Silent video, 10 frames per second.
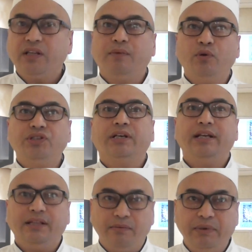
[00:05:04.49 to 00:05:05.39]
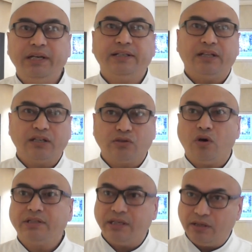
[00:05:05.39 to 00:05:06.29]
The butcher and the meat and the
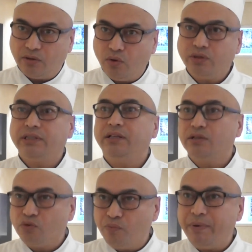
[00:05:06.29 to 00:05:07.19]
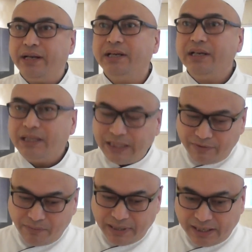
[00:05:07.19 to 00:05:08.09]
sauce and the roast and the soup man, they
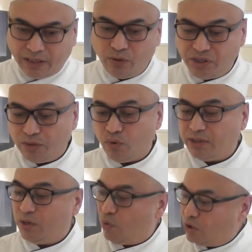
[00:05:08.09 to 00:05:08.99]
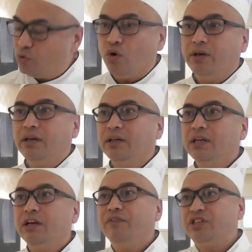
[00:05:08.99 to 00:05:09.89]
will make a requisition what they want to order,
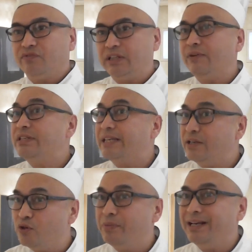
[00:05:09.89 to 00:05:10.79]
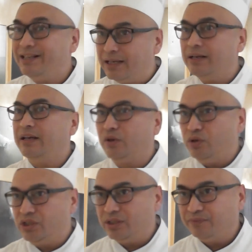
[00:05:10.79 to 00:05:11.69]
which they will send to me, internal
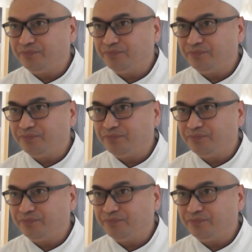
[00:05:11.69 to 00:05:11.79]
requisition.